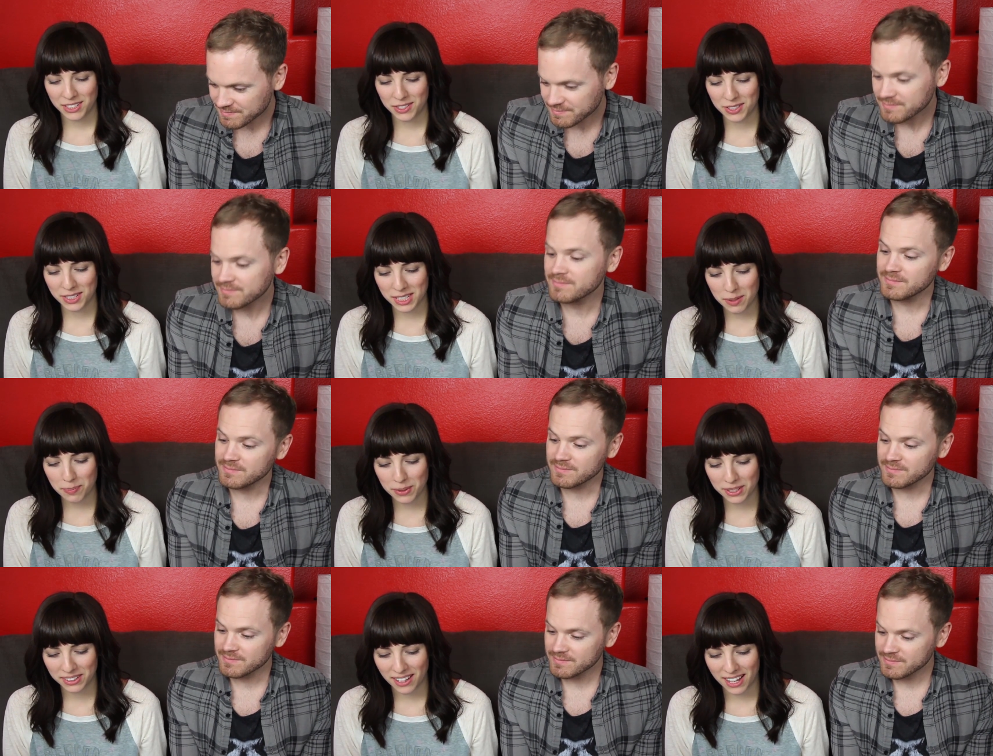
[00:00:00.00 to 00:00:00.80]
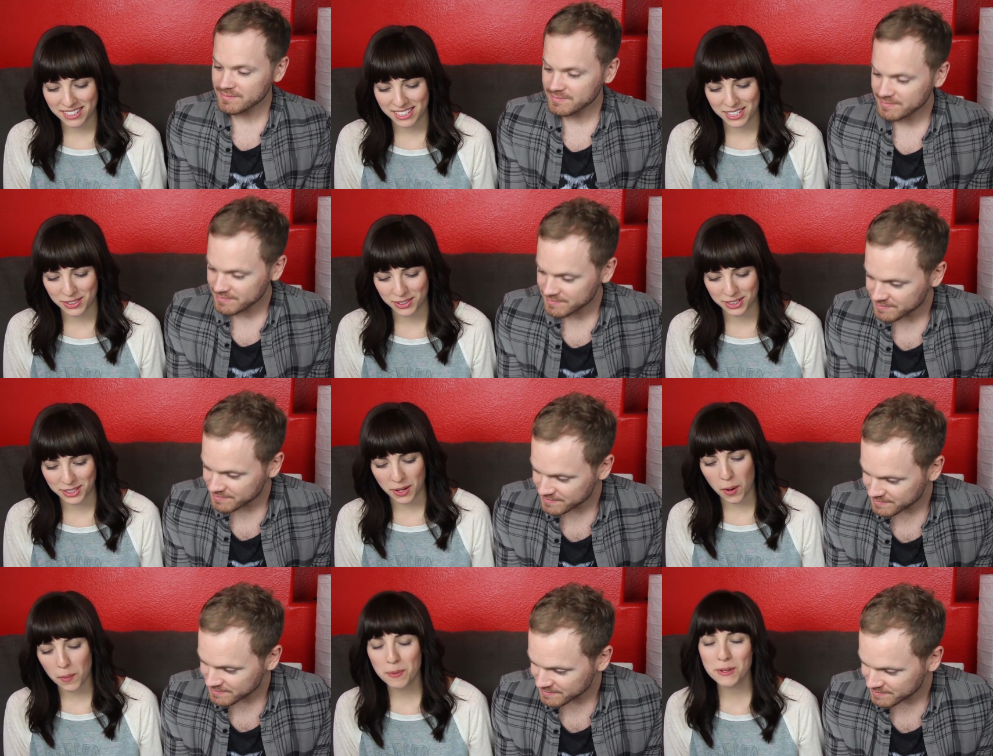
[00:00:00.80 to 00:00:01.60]
Speaker 1: do you sleep with closet
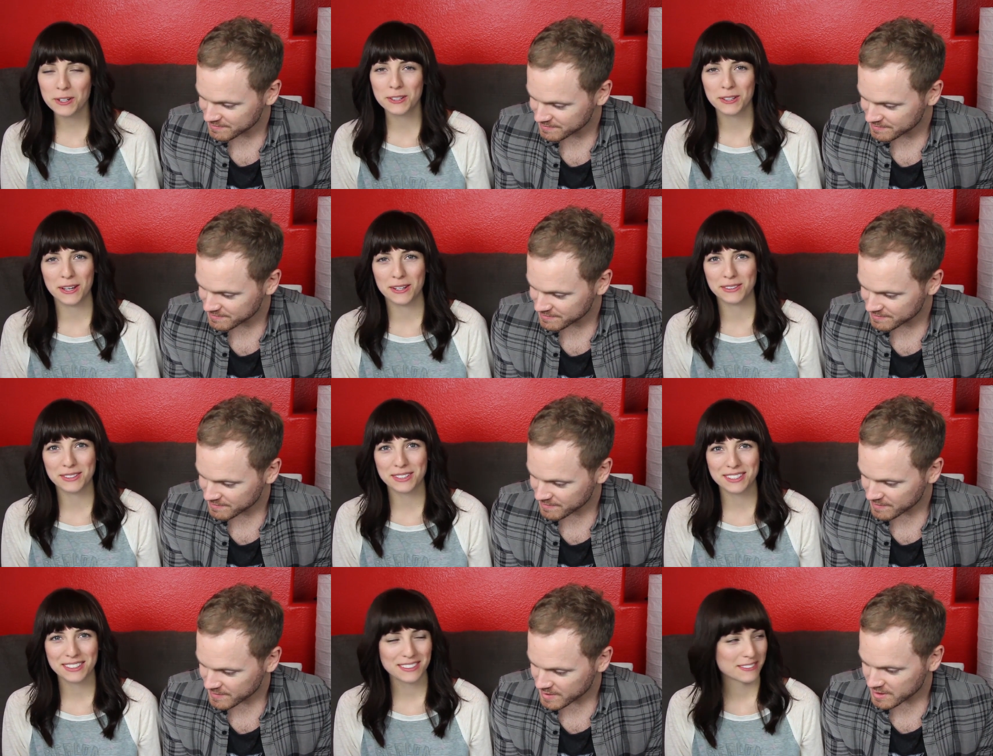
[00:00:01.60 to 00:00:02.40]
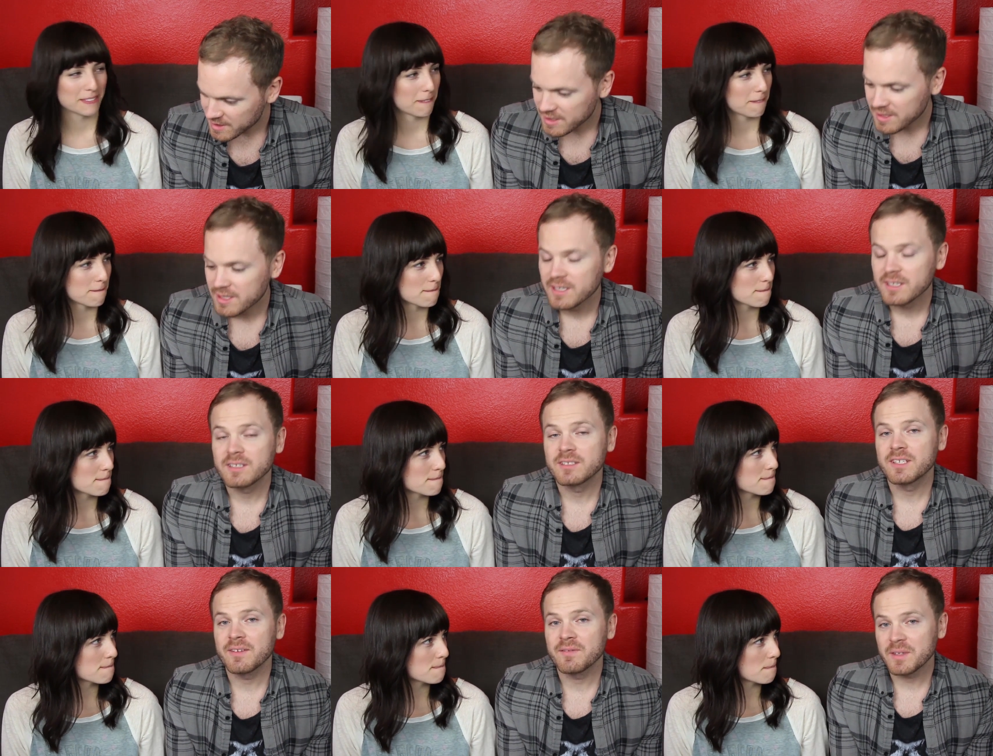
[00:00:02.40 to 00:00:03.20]
doors open or closed?
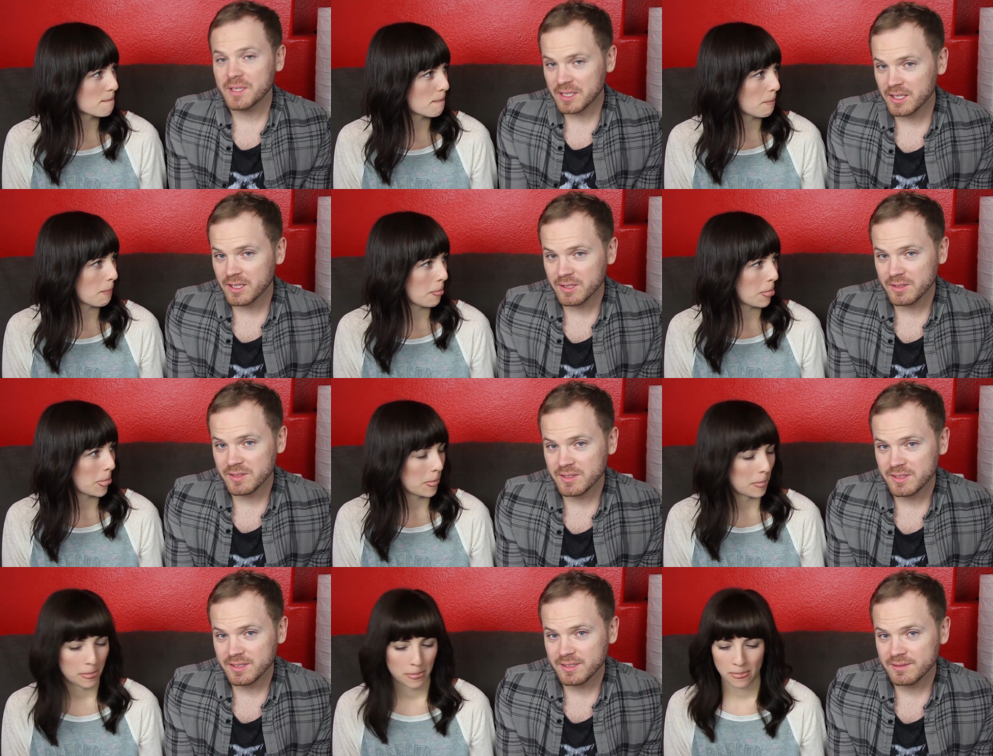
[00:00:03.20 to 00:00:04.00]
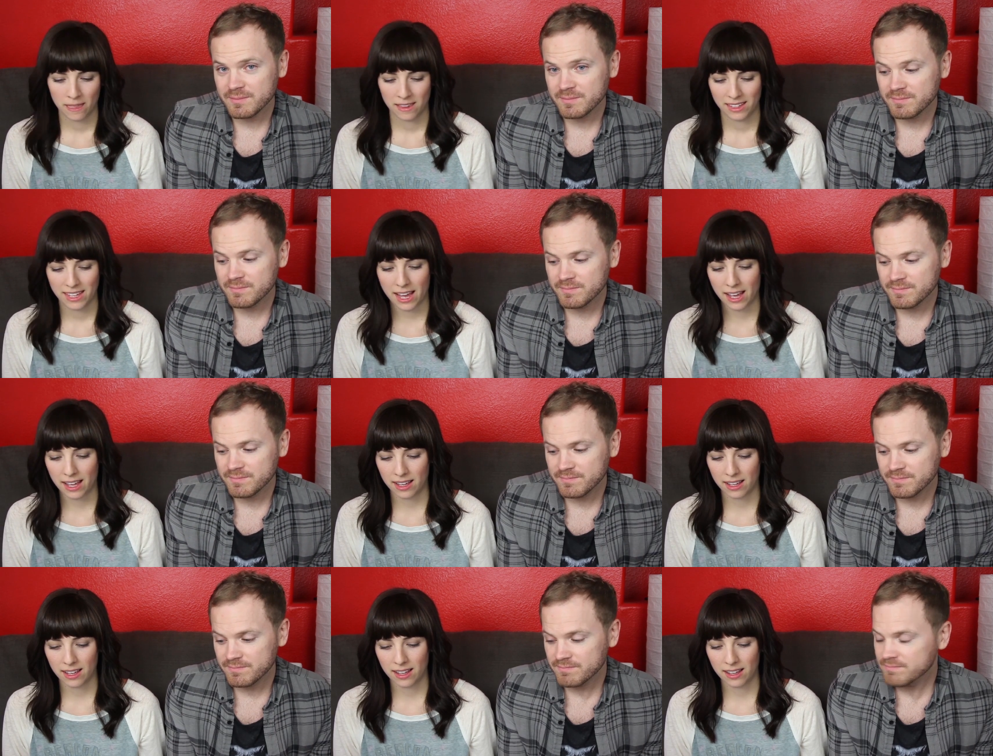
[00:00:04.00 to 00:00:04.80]
Speaker 2: Definitely closed.
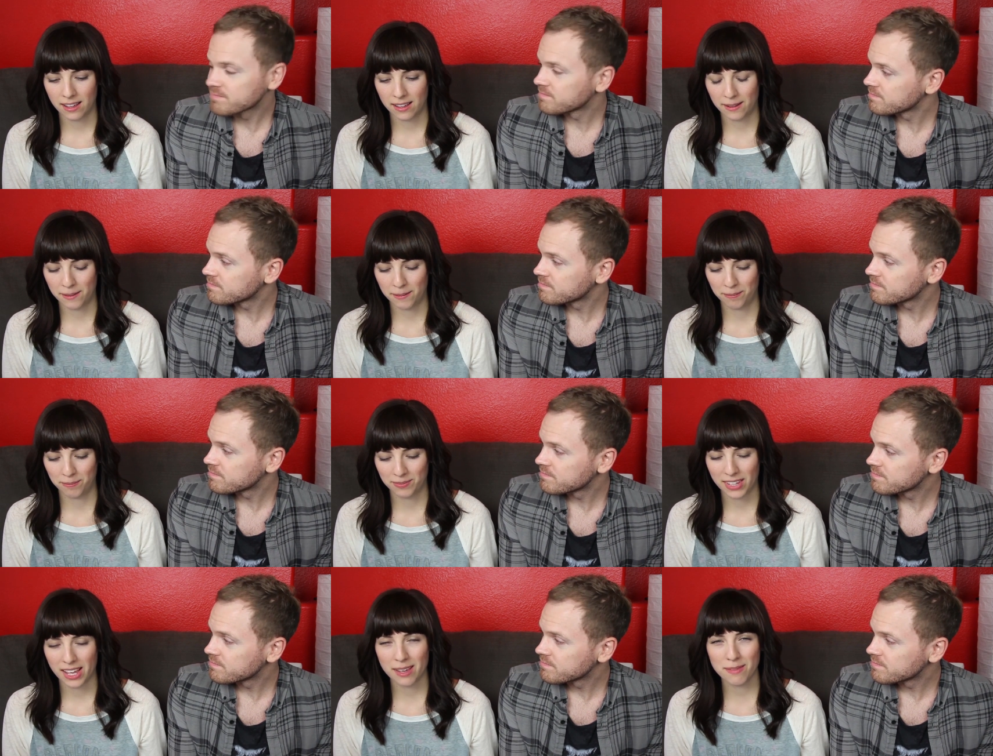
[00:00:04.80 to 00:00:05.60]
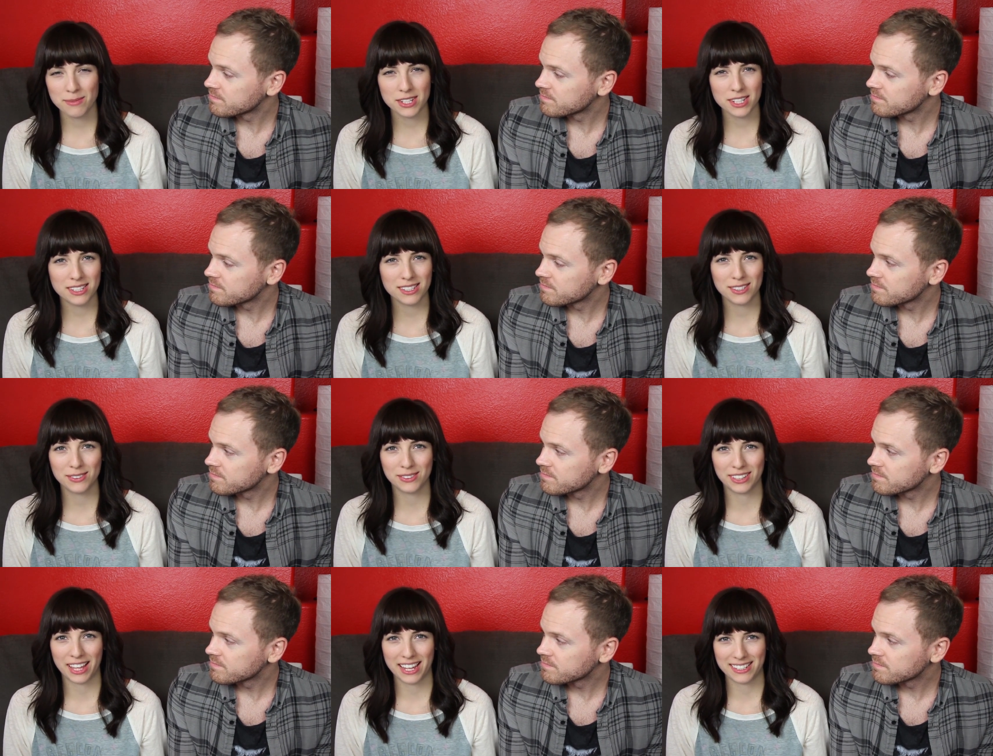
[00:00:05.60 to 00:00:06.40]
Speaker 1: Yeah, I'm just
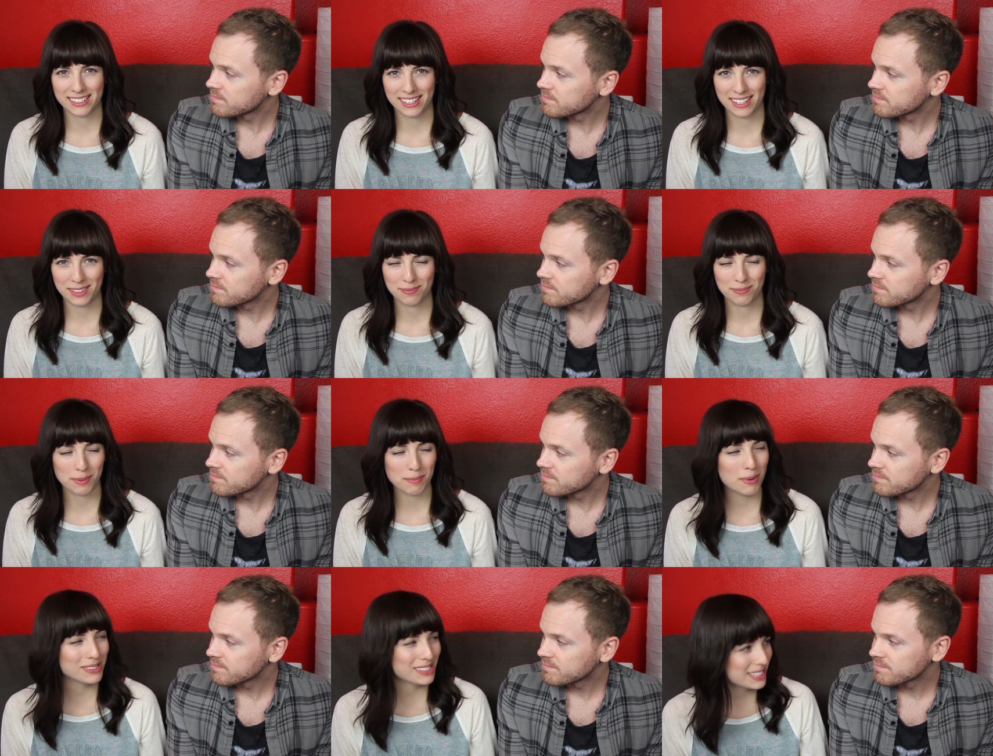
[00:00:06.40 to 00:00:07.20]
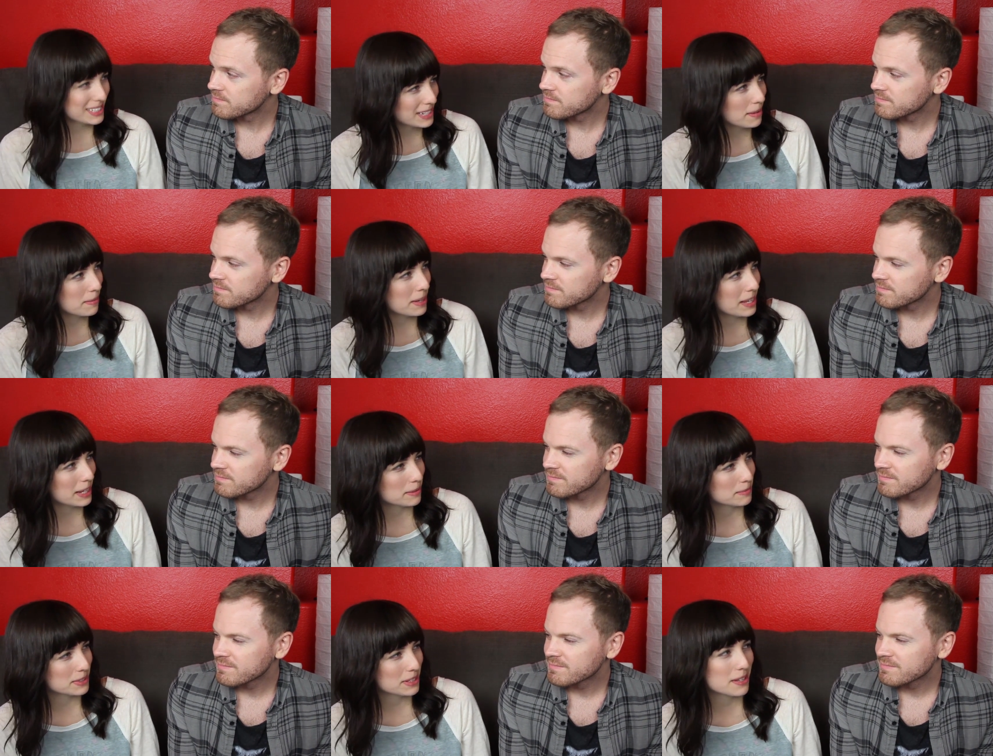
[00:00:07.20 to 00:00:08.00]
too lazy. But most of the time I
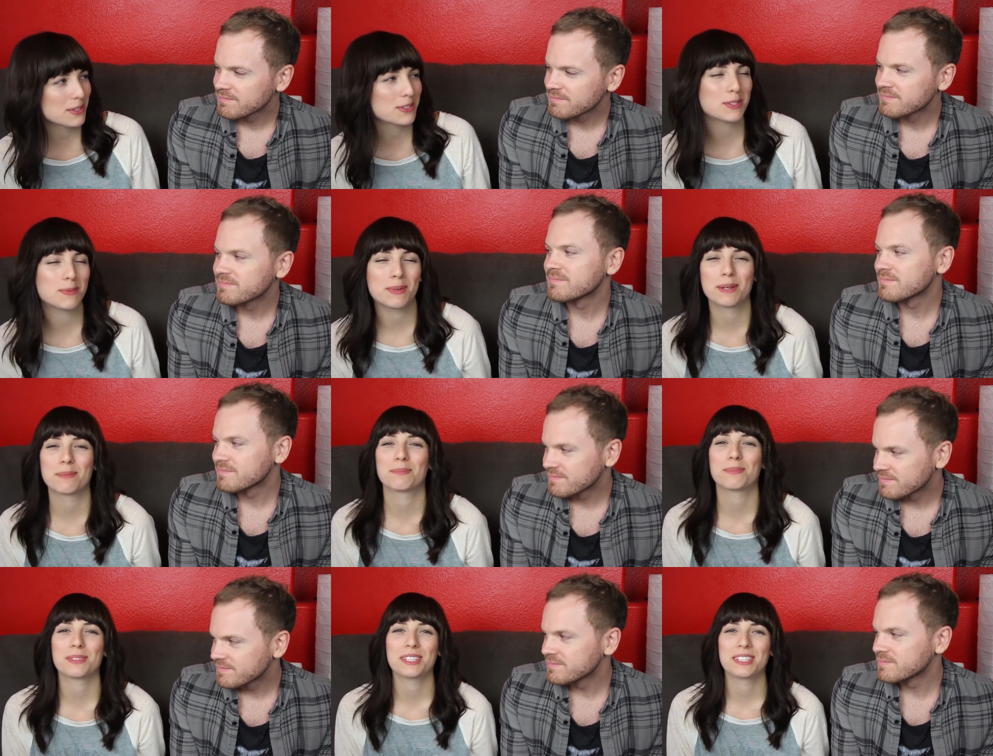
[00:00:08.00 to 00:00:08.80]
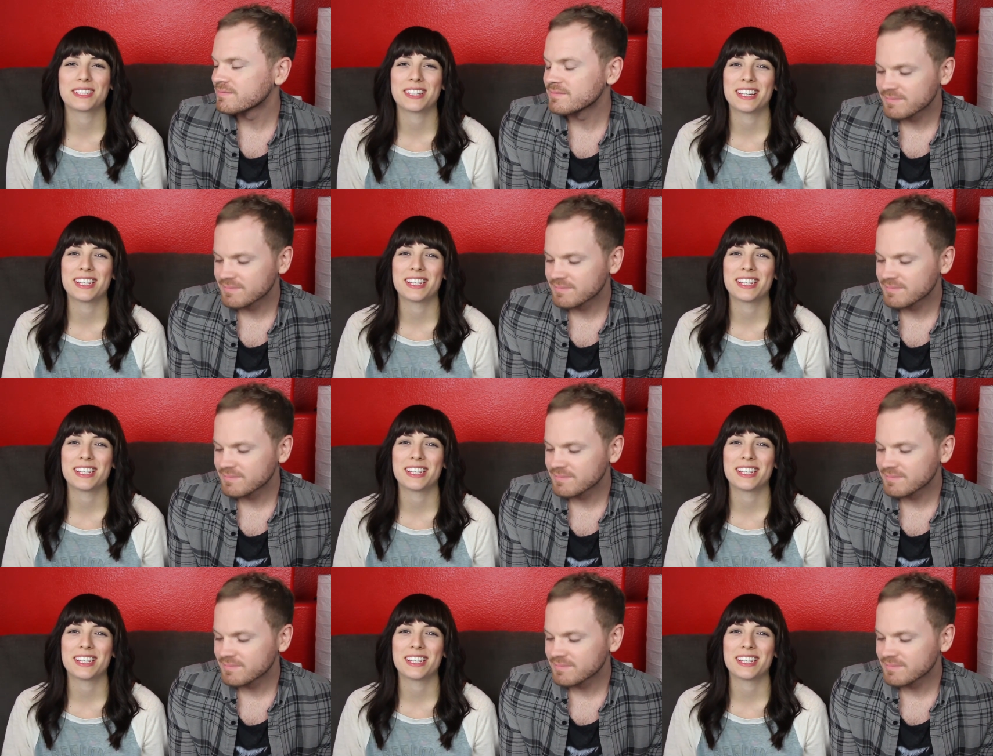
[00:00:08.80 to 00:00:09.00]
like them closed, but I'm pretty